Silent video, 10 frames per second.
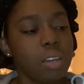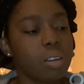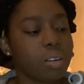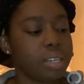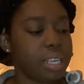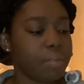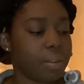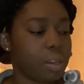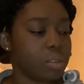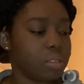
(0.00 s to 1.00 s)
look a diva,
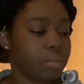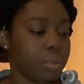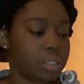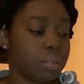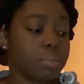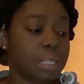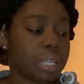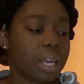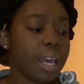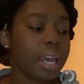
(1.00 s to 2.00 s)
look a something.
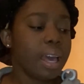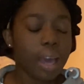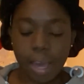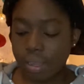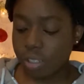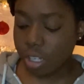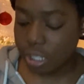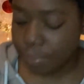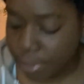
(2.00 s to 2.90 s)
And trust me,